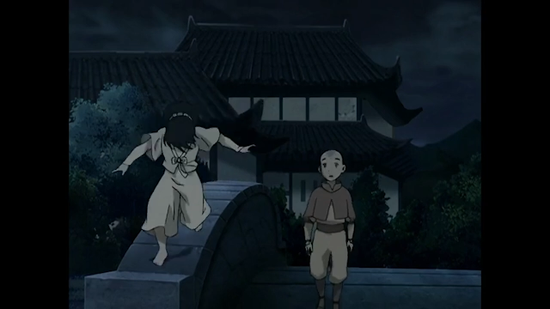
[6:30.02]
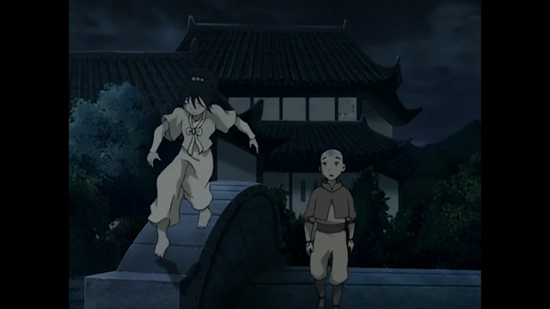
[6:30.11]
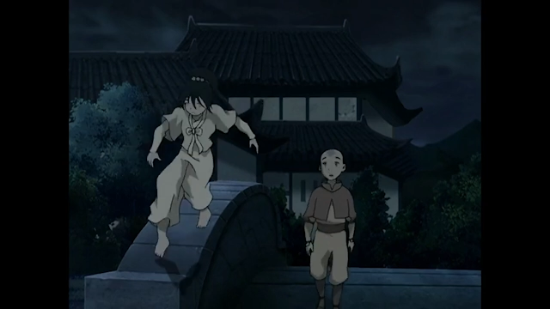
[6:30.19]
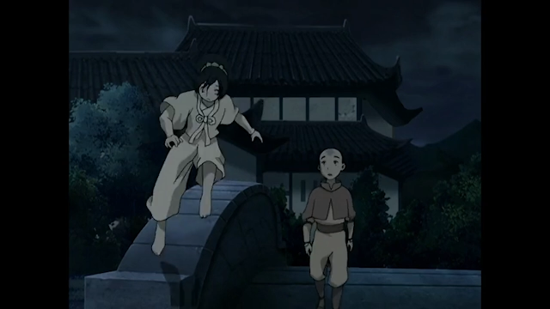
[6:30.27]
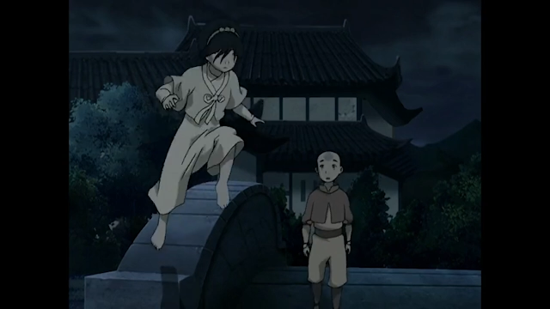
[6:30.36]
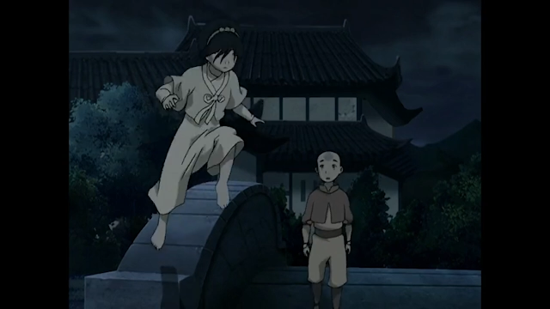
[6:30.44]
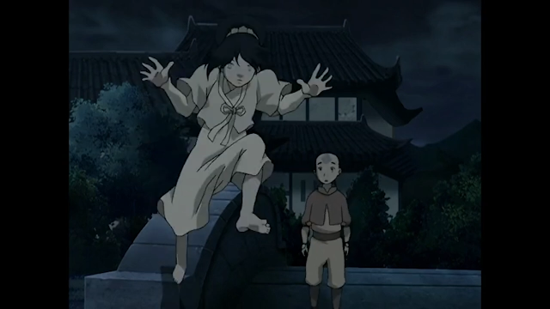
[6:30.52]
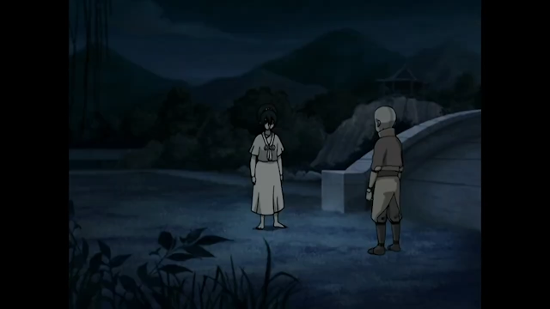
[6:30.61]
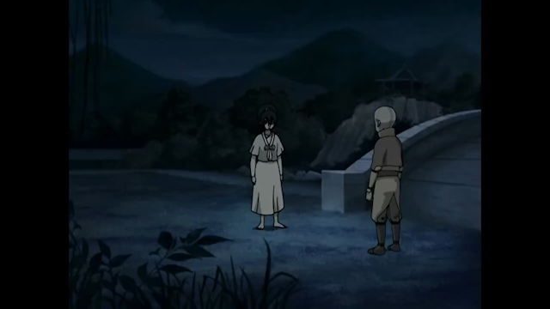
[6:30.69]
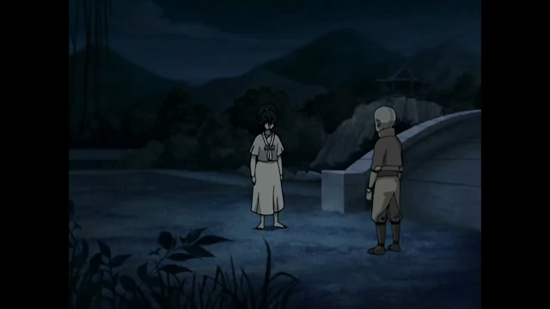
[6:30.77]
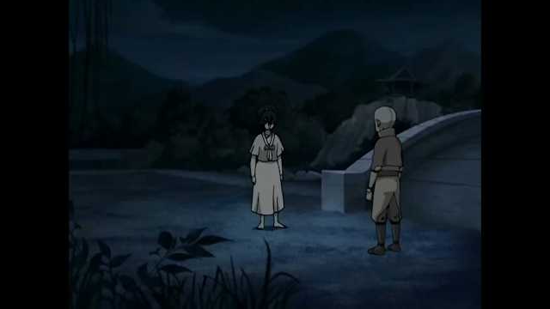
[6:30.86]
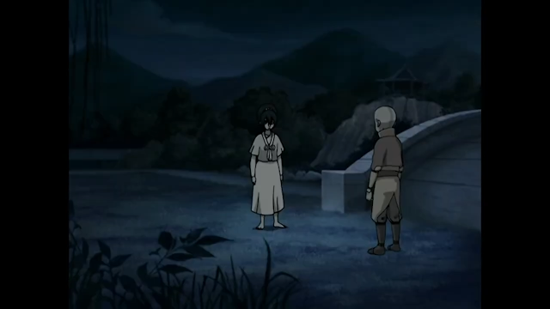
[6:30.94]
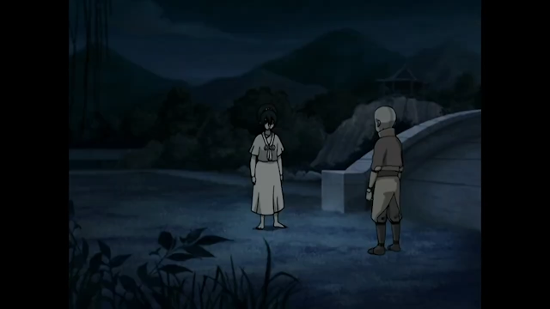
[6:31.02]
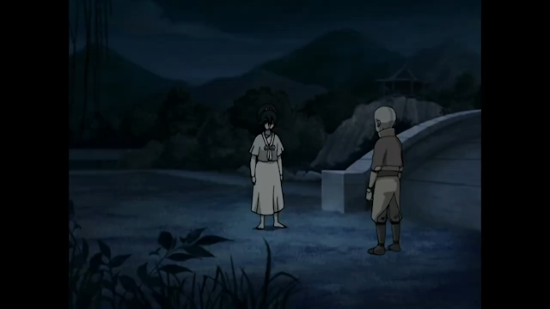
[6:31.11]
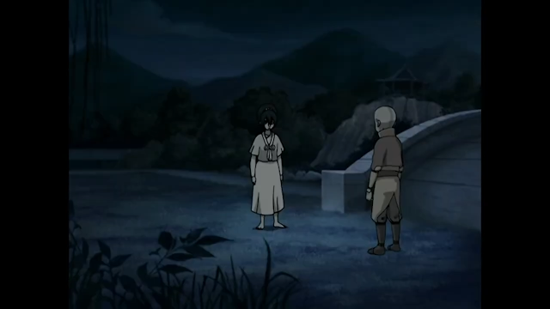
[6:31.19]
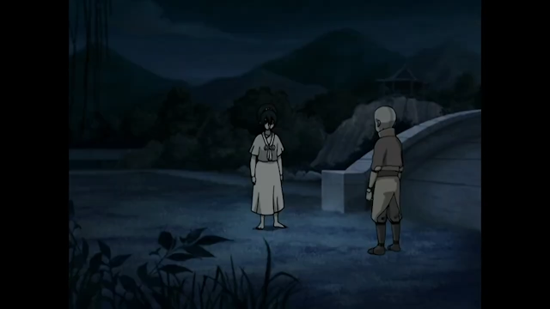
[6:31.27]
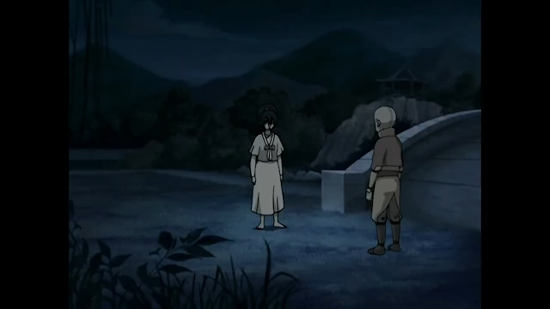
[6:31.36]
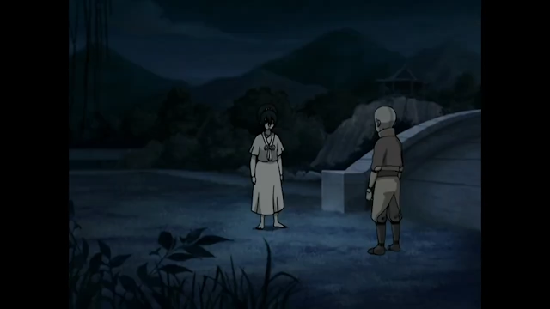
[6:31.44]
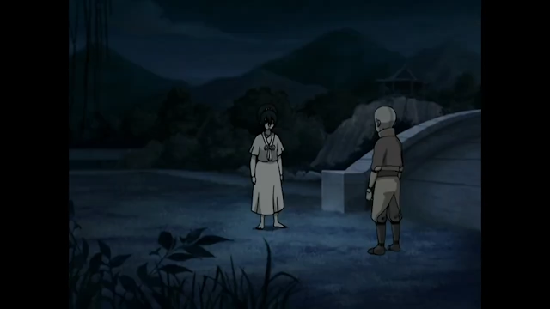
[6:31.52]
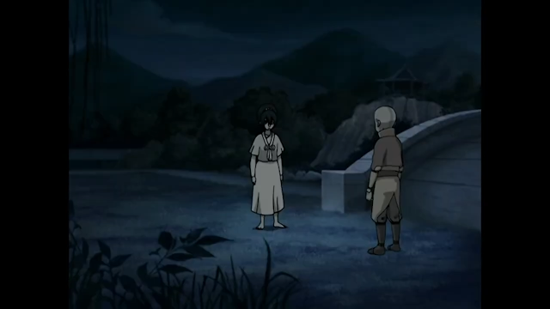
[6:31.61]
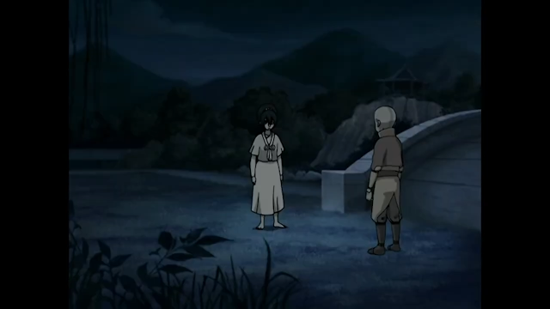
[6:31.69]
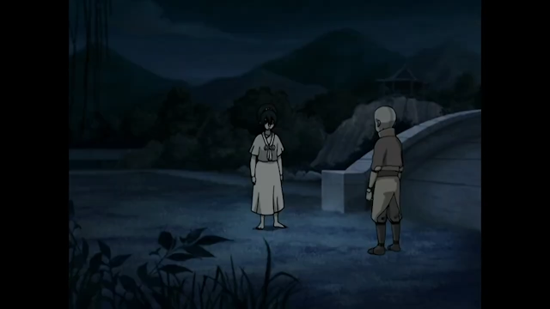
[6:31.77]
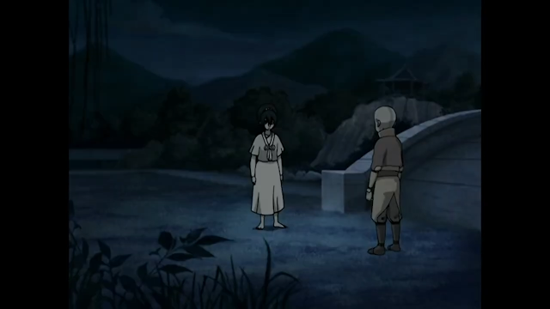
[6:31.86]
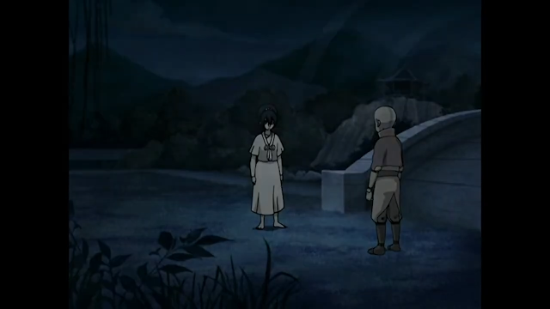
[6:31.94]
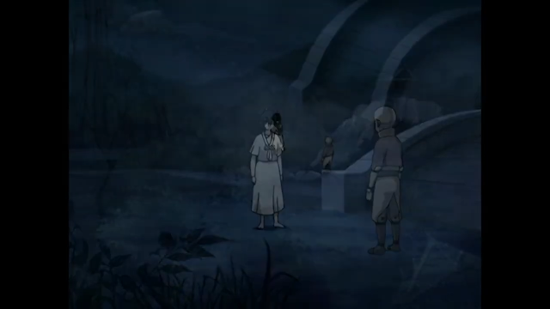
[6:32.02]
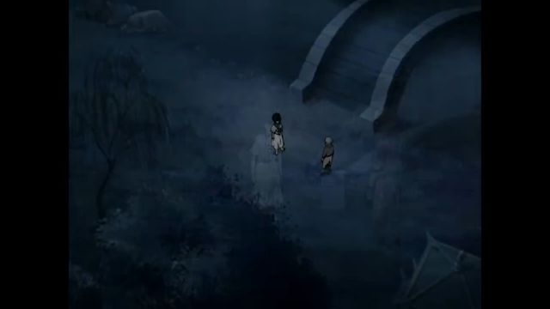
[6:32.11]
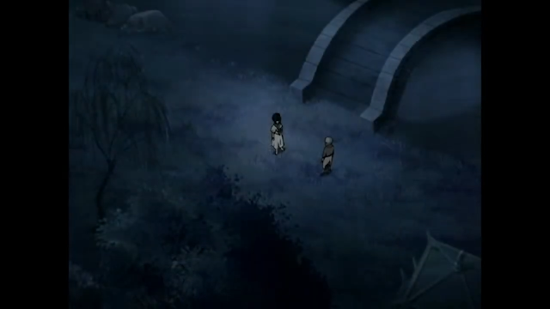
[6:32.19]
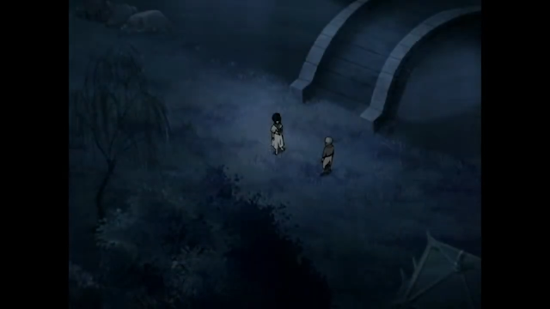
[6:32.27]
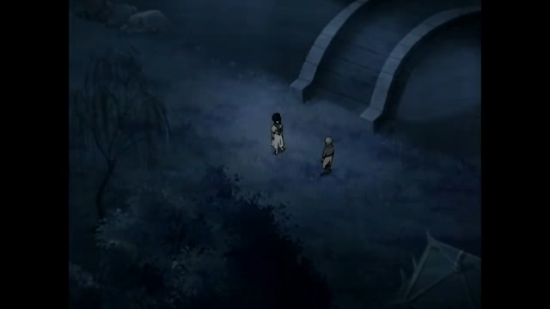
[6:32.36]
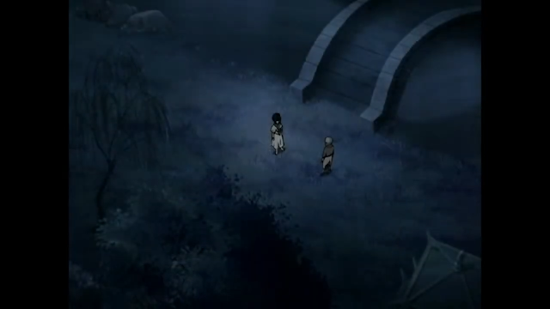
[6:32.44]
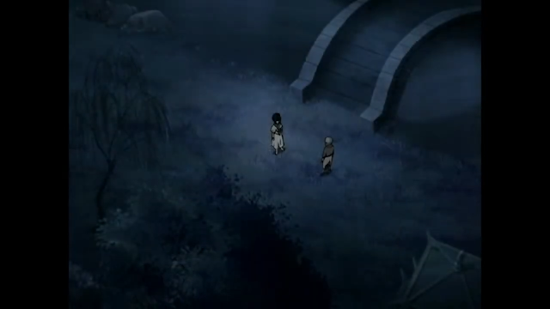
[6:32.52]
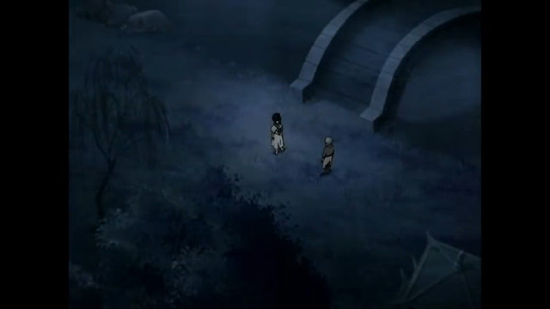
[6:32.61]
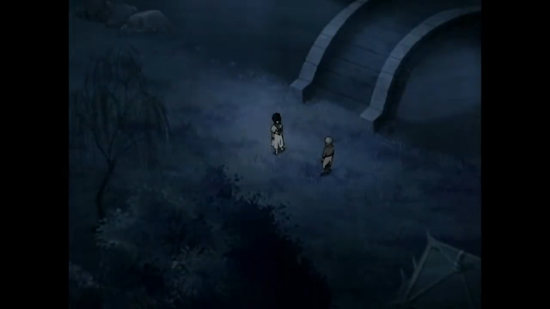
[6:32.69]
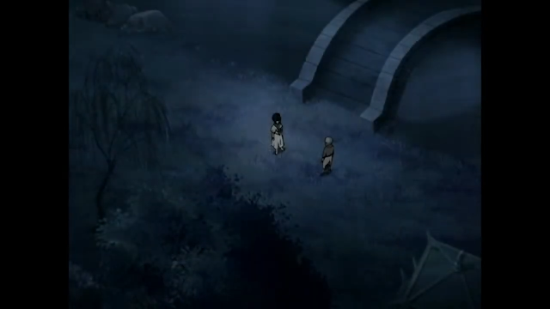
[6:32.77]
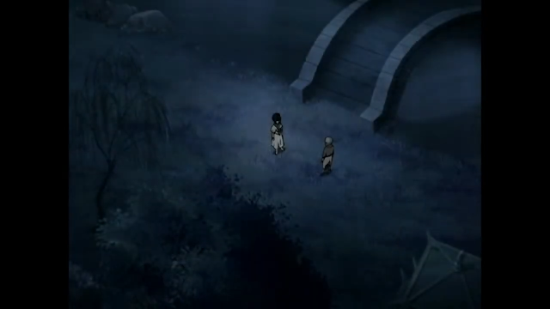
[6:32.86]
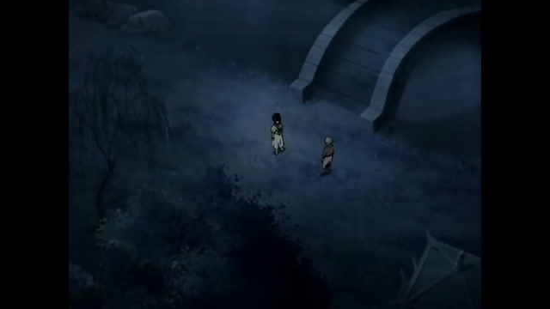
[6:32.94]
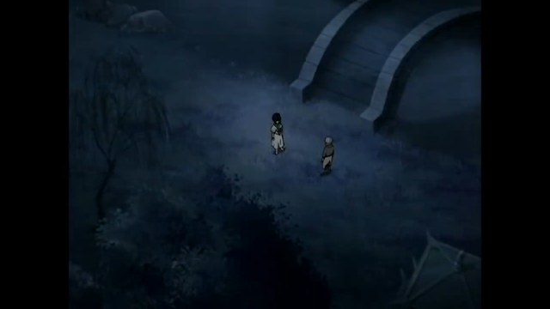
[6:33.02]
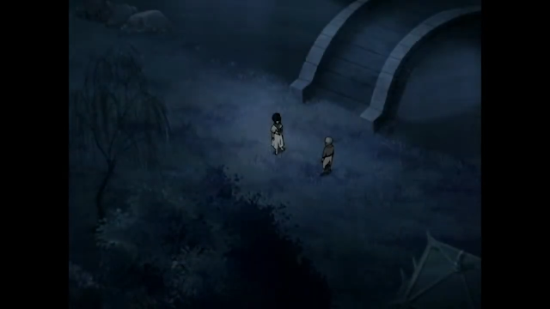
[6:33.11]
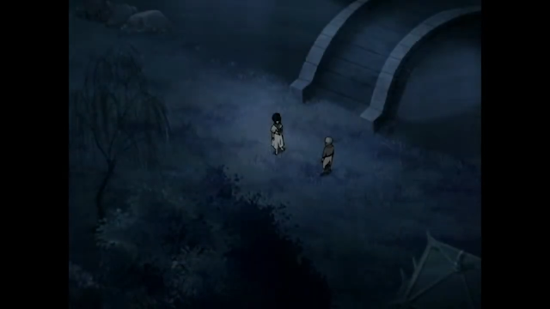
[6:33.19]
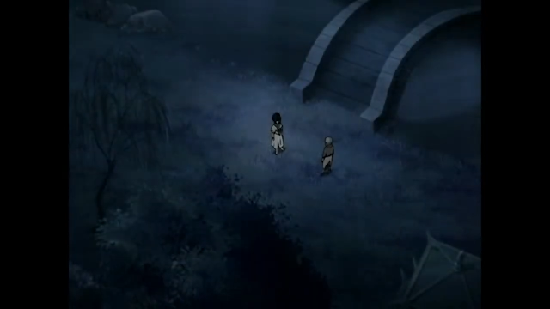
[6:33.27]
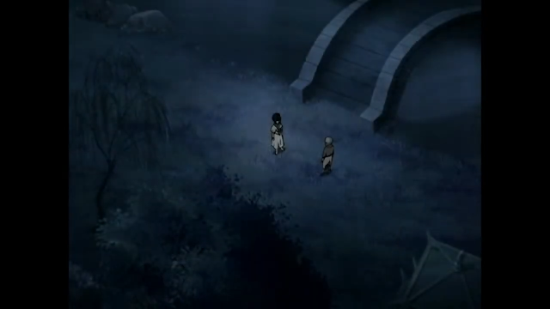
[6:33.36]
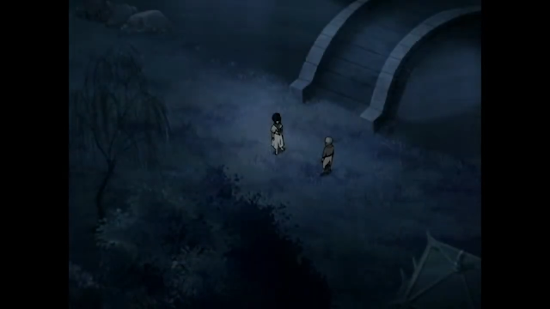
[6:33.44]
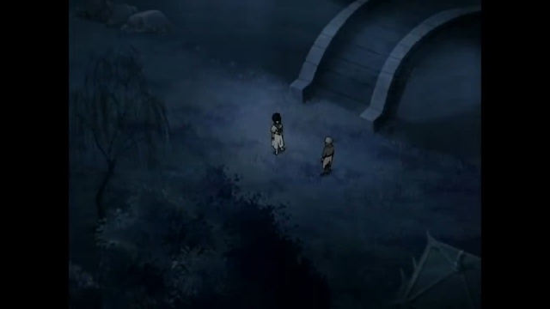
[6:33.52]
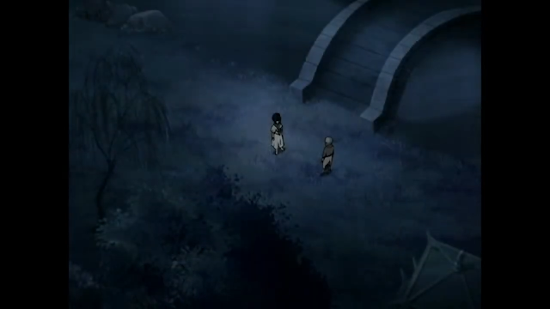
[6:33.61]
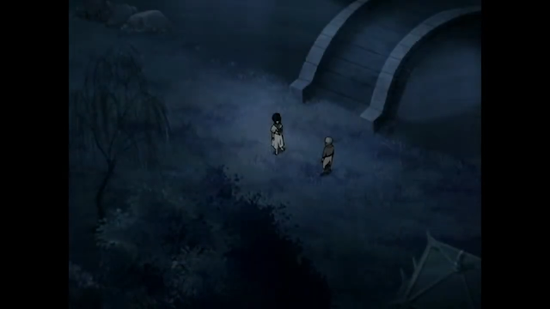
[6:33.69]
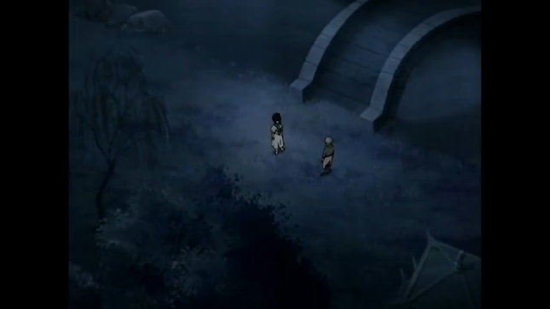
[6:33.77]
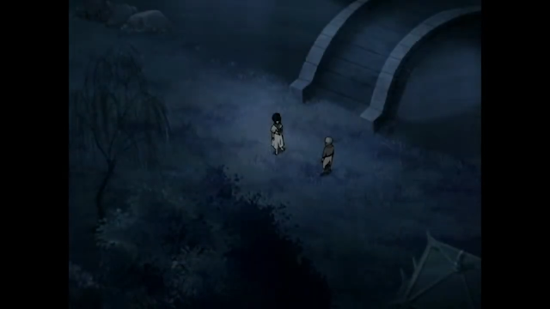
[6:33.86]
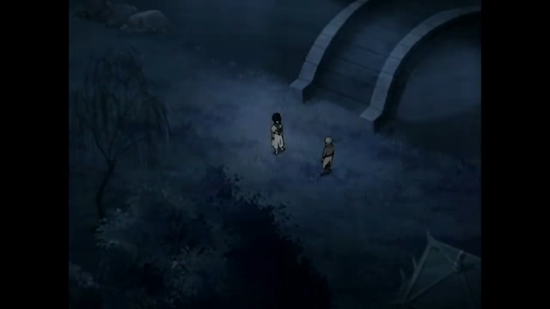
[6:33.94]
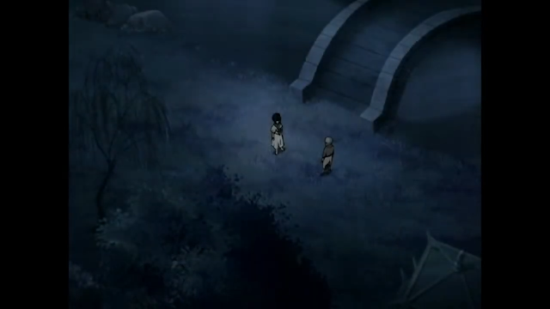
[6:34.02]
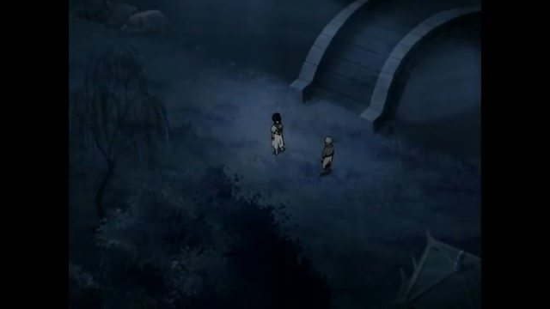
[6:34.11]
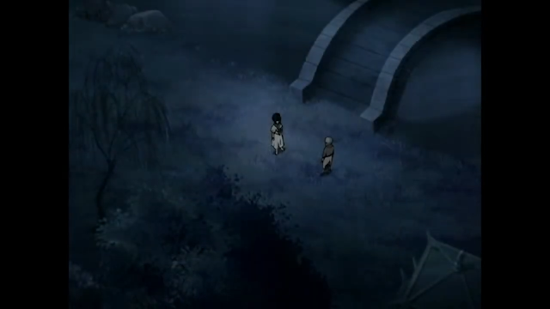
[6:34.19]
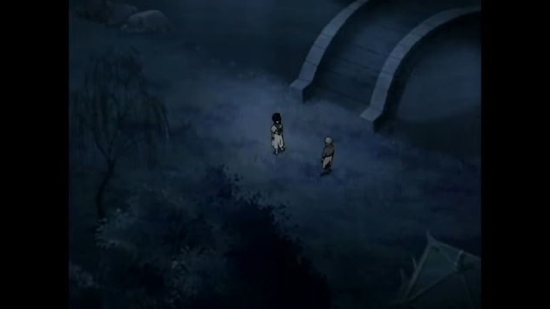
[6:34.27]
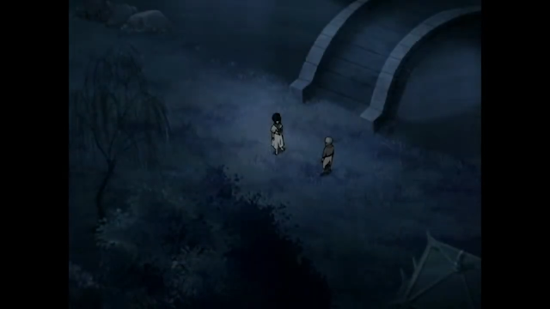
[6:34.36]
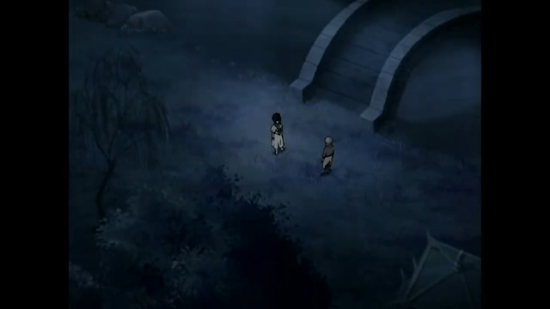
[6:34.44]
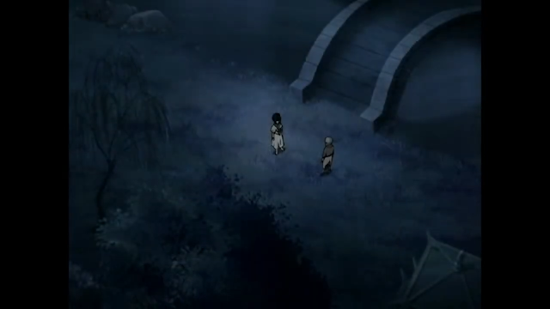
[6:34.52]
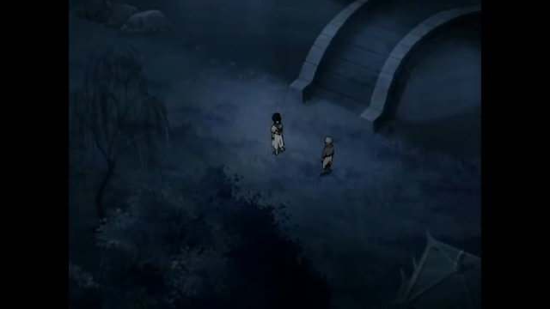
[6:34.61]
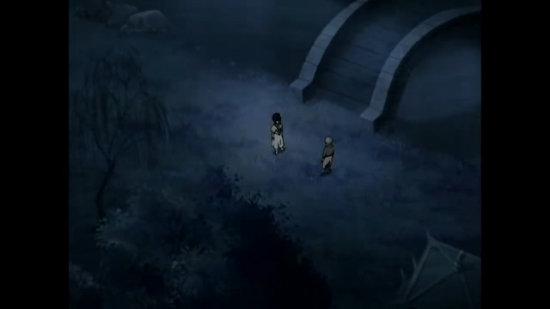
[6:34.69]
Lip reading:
No face is visible, so there are no lips to read.